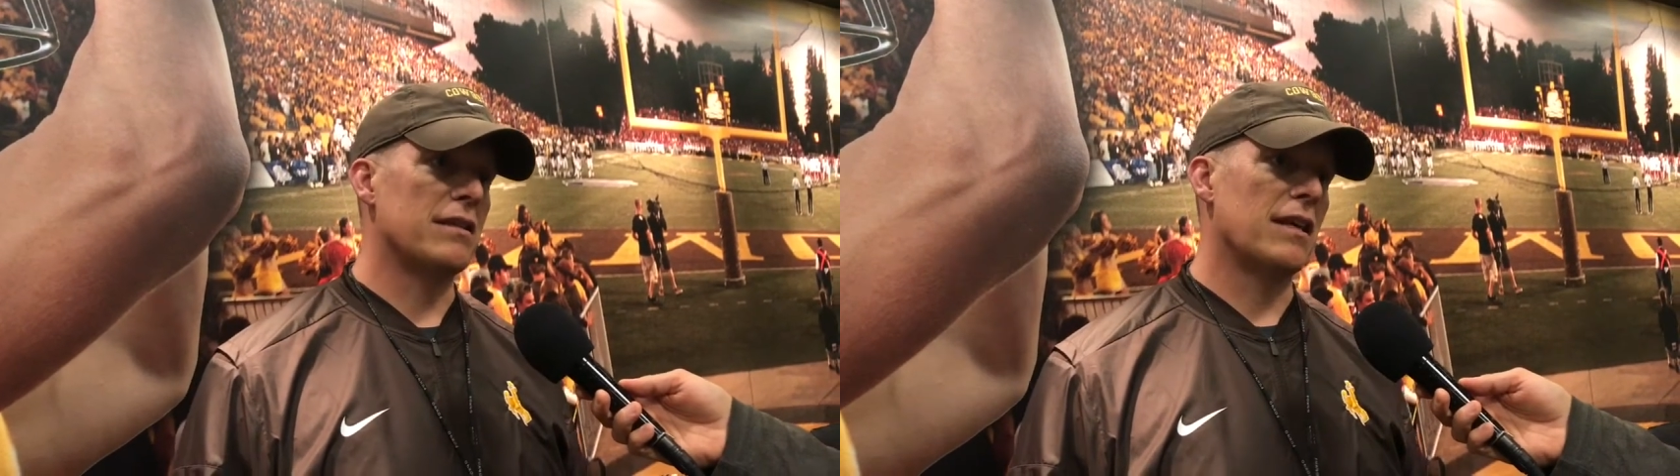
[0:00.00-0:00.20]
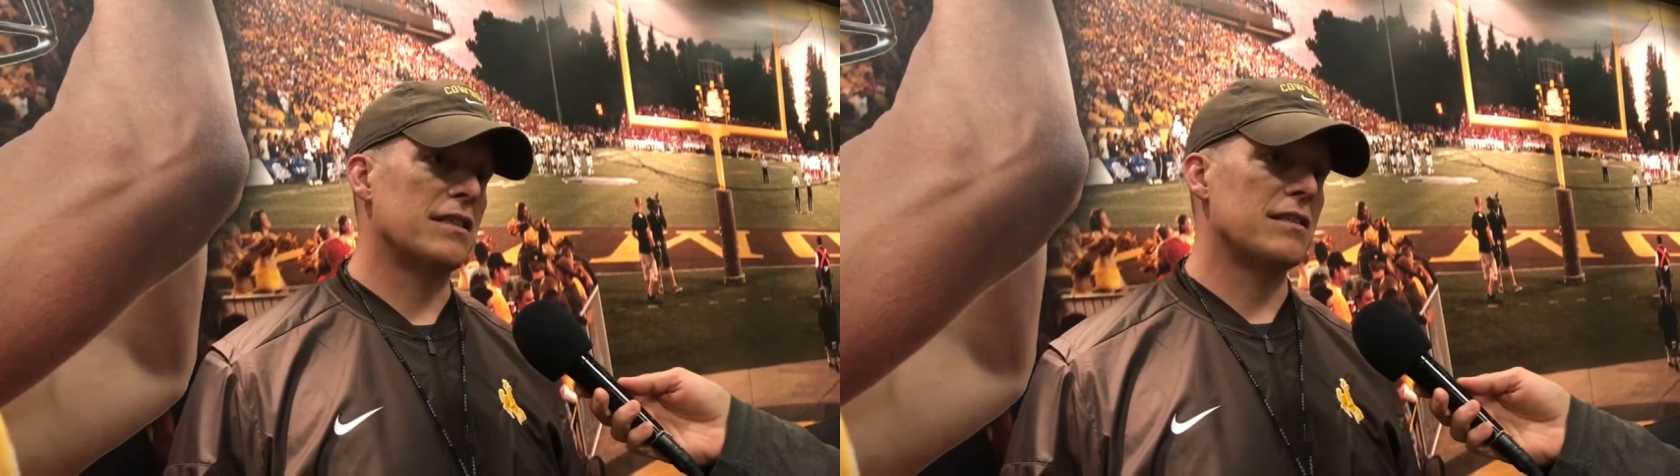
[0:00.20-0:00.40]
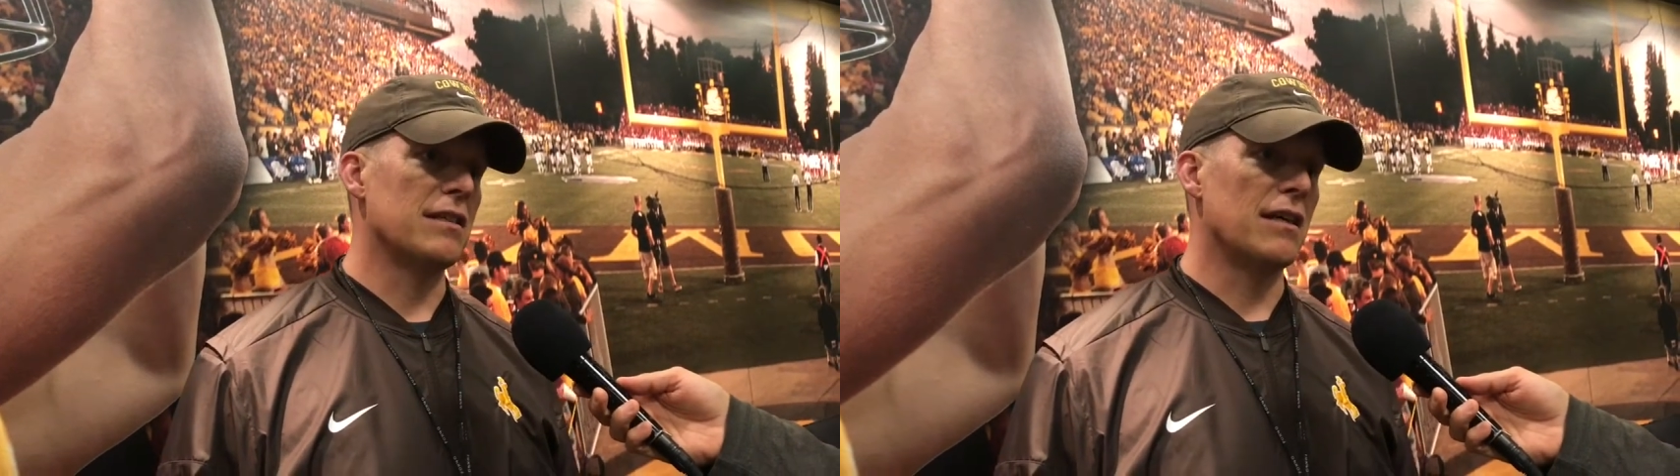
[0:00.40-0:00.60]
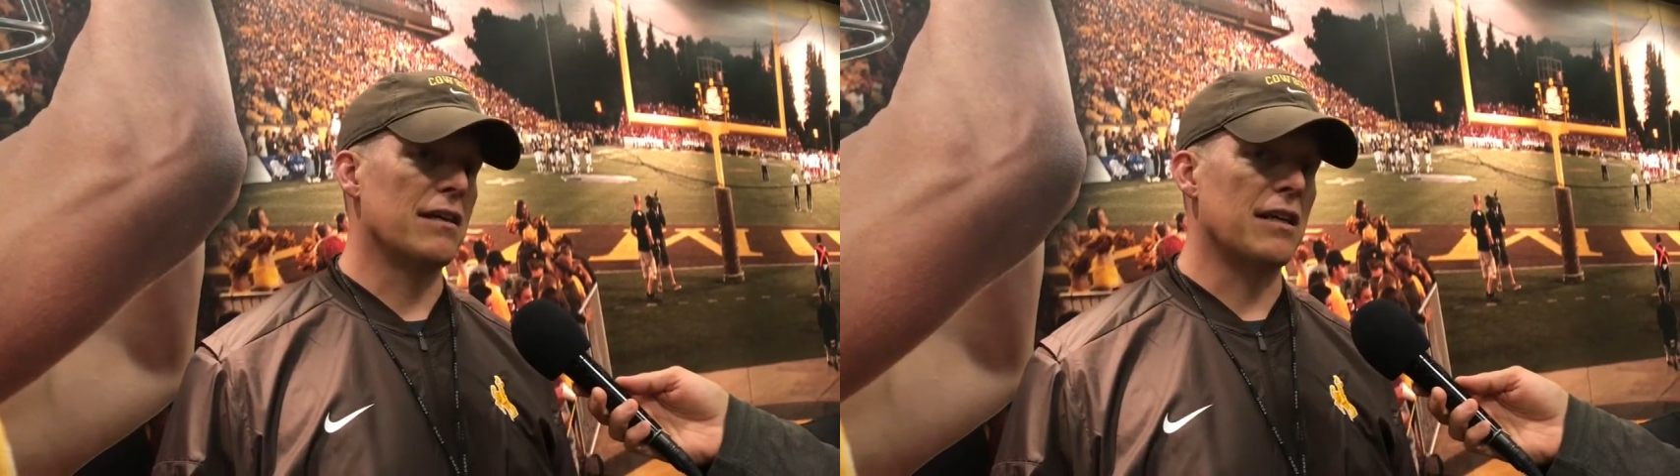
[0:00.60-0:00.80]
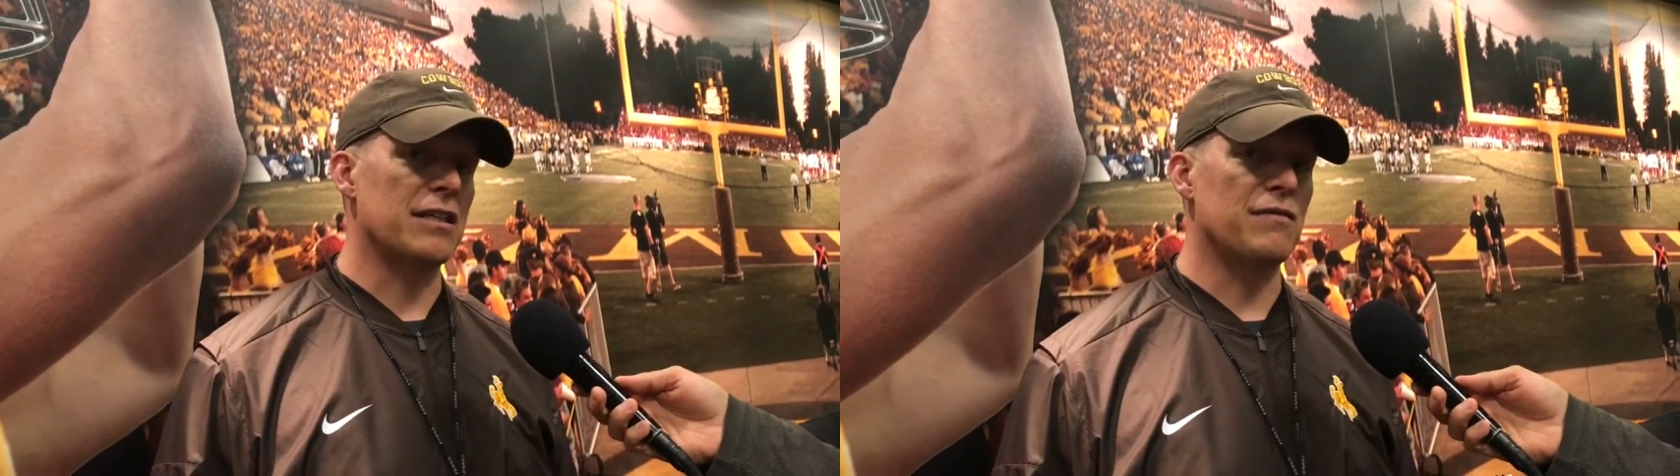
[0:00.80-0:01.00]

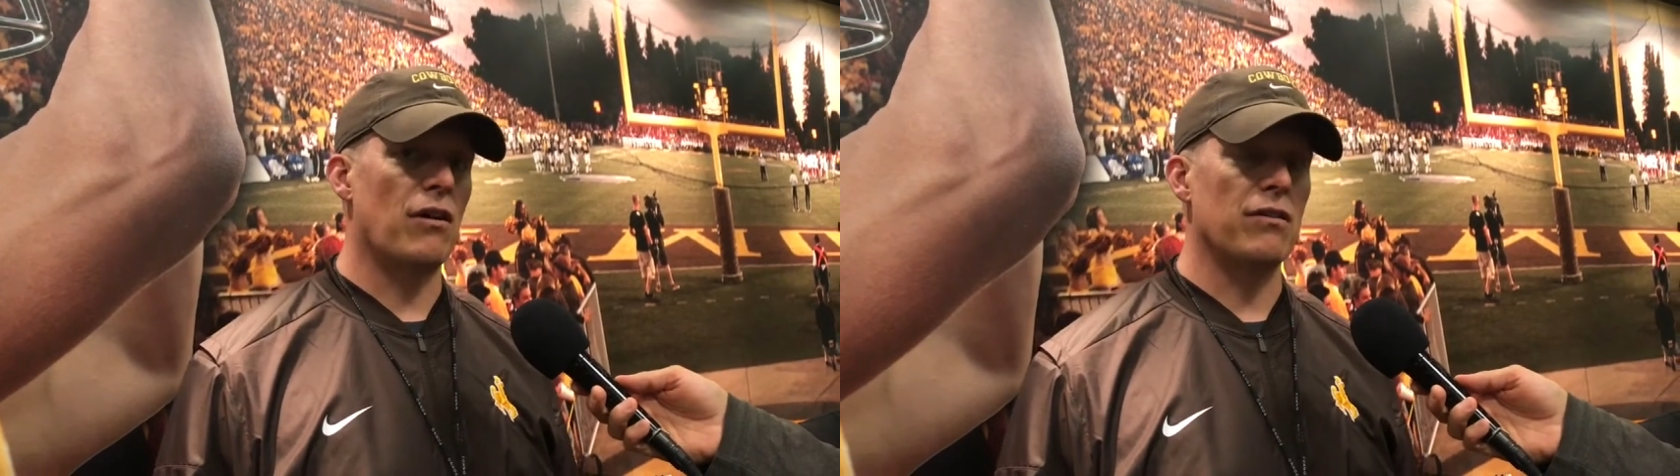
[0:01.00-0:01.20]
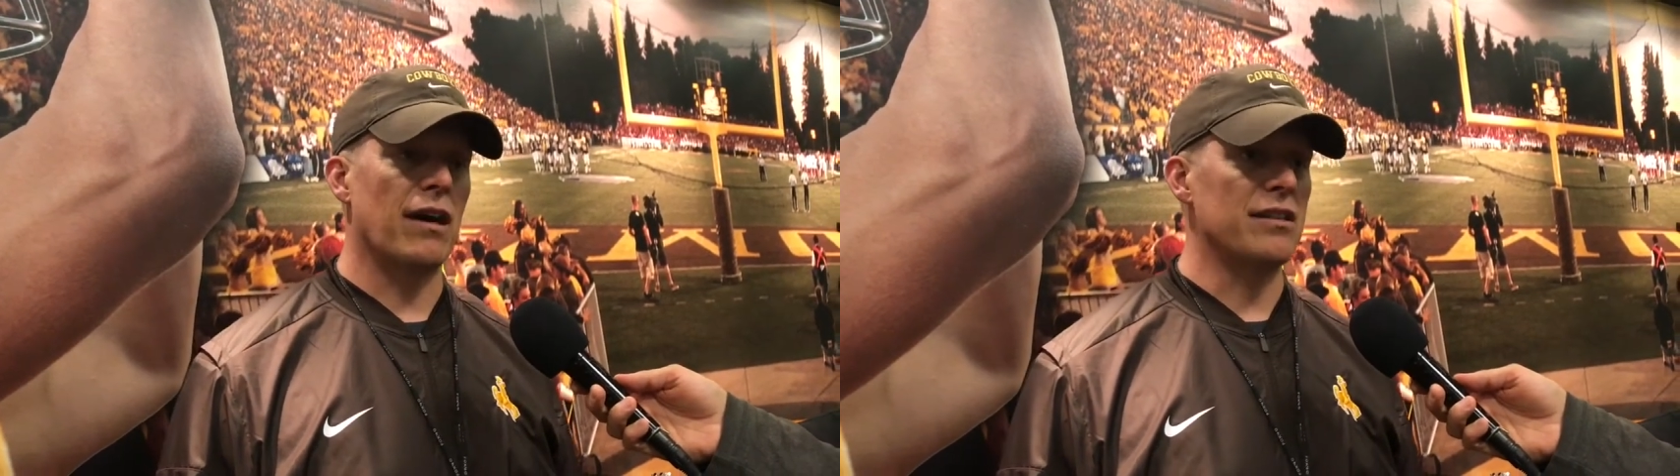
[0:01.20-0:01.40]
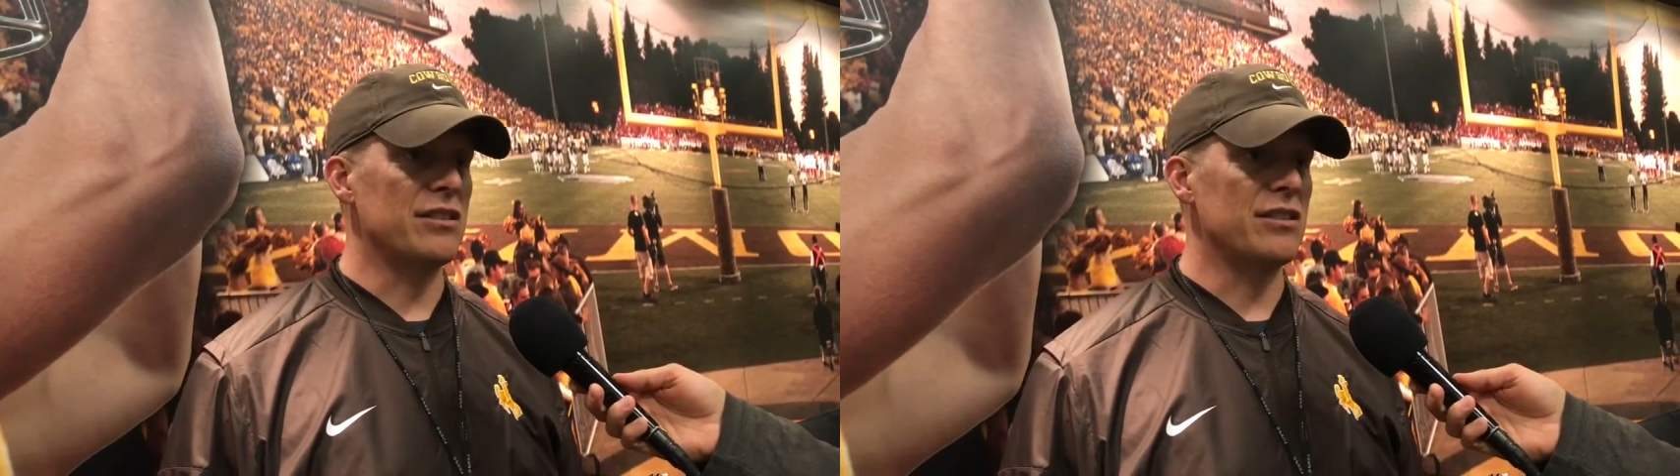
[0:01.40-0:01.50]
next fall not